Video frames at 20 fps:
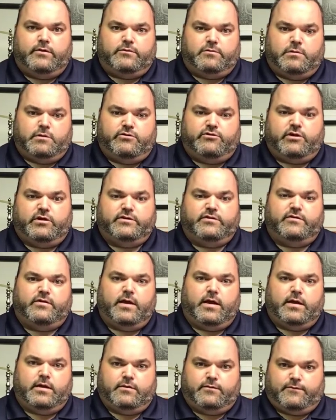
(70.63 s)
So when the judge
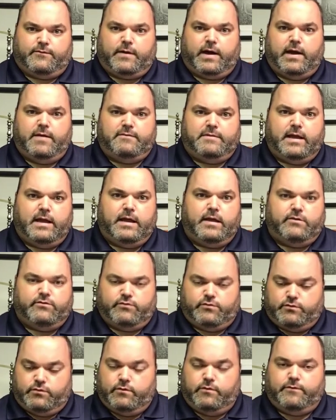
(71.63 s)
says 5 days,
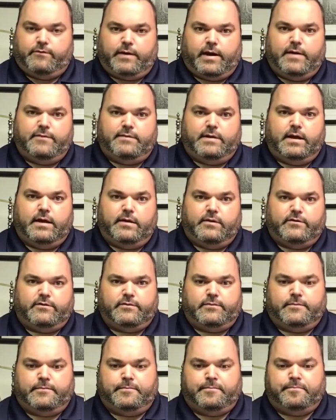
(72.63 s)
you're doing 5 days.